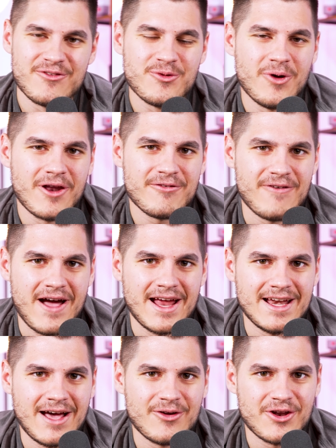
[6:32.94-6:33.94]
if you want to
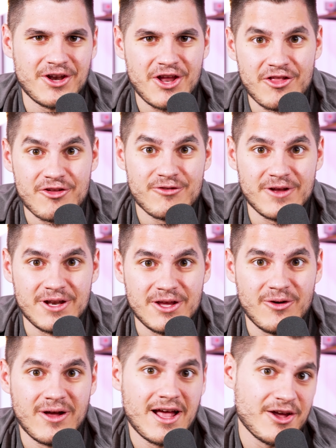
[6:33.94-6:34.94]
find out another
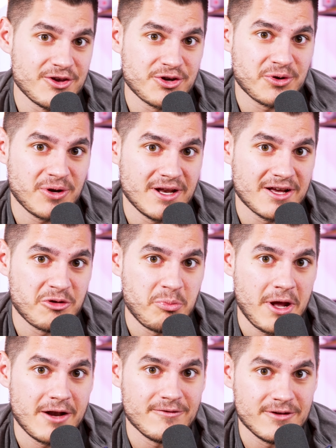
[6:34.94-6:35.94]
video on how you can create a
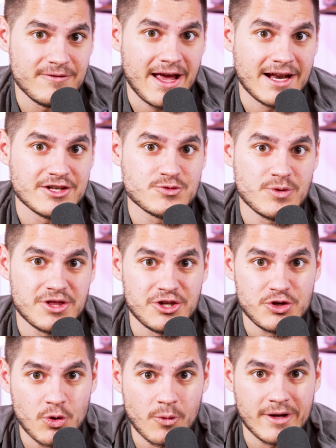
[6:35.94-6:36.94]
competitive advantage within
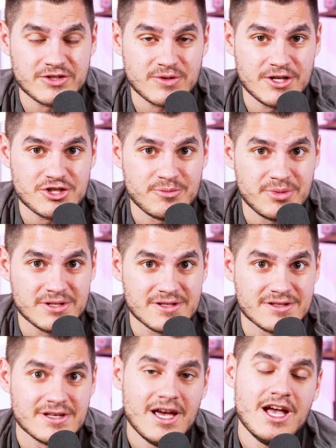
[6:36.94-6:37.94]
your restoration
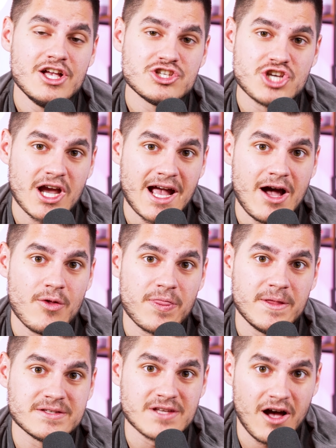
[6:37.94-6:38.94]
business, check out
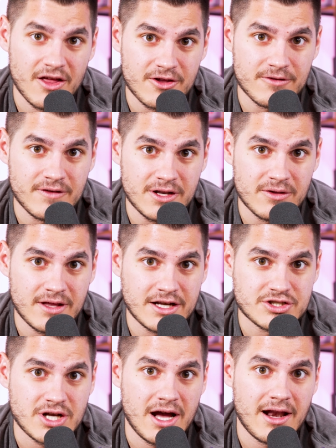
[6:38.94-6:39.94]
this other video that I
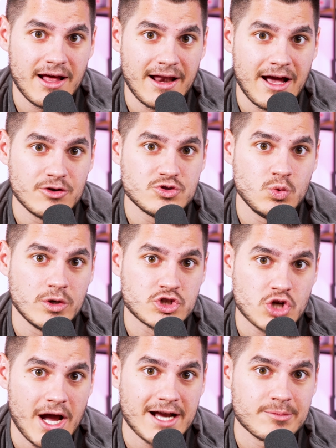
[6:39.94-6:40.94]
shot on how to
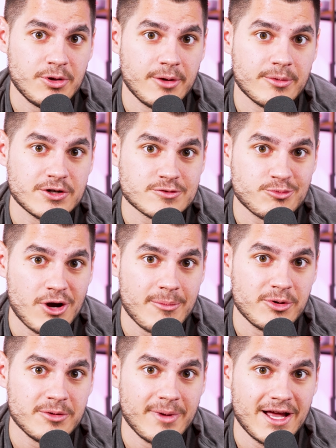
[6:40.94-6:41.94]
attract plumbers,
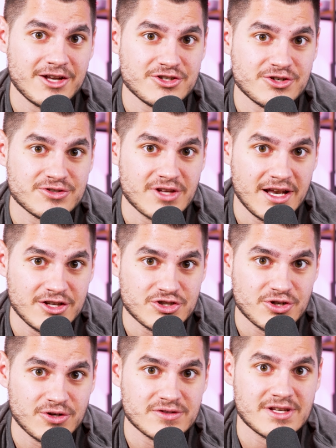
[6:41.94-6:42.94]
property managers, and
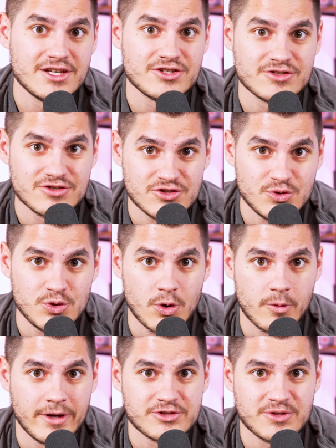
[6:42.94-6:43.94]
insurance agents to your
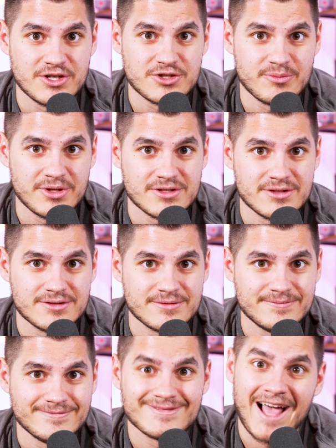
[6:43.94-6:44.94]
restoration business.
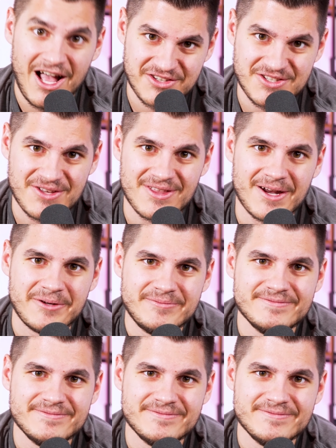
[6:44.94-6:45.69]
I'll see you there.